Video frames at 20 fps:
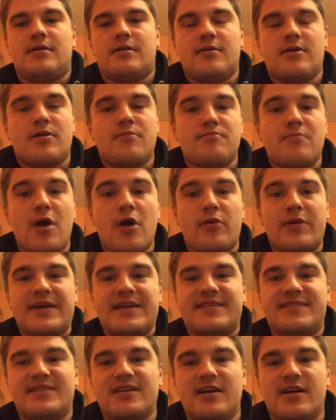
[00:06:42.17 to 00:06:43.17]
Mo
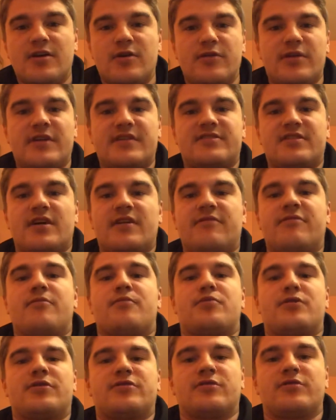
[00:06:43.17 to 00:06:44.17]
Issa, who they signed from
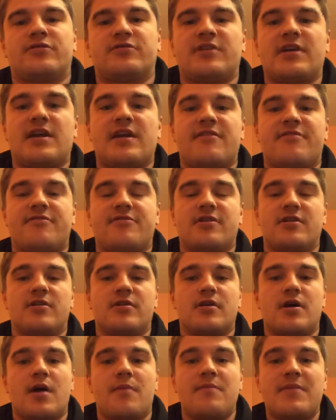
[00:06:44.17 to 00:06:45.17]
Bristol City
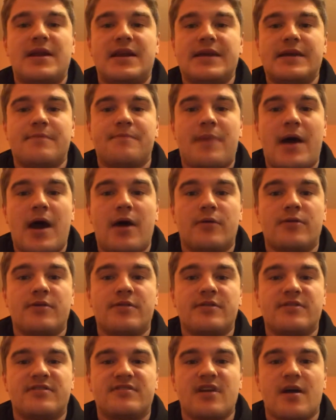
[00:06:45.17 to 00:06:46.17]
for £1 million
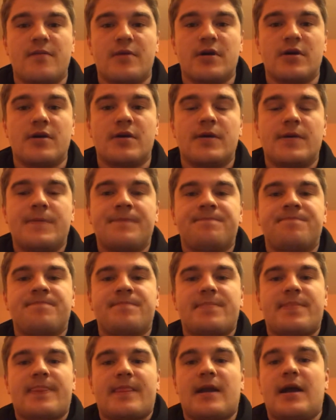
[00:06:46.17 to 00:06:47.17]
in the summer.
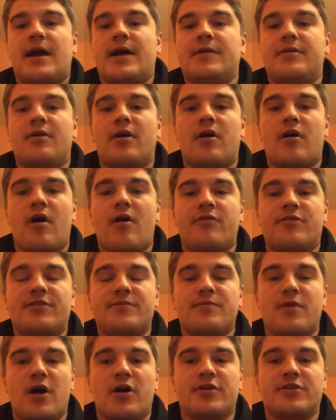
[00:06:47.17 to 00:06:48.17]
And obviously
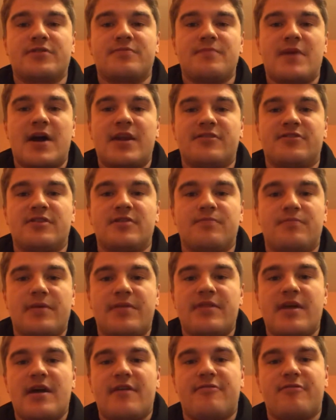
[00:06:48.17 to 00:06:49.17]
Marcus Maddison,
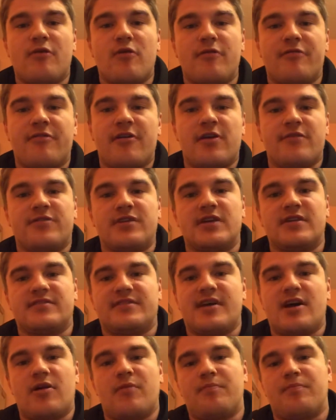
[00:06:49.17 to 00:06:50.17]
been there 4 or 5 years
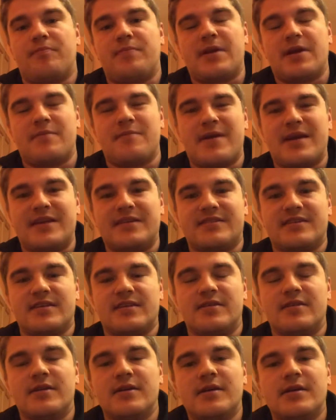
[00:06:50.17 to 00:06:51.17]
now, been
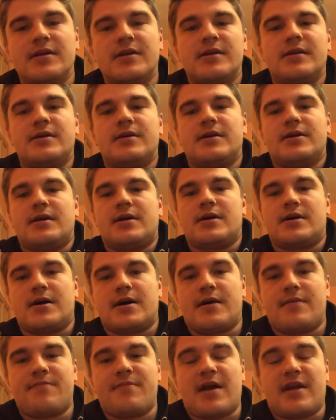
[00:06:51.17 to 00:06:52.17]
amazing.
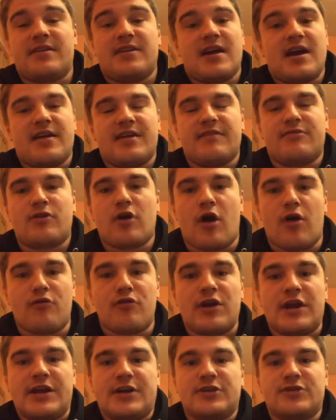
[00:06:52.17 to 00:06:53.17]
And yeah, they've got a
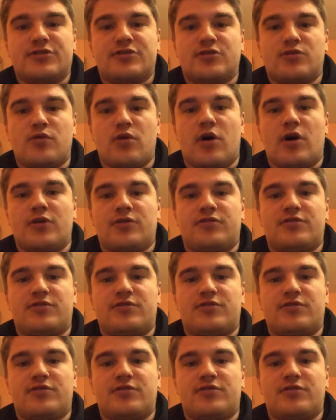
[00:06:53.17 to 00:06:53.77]
really good squad.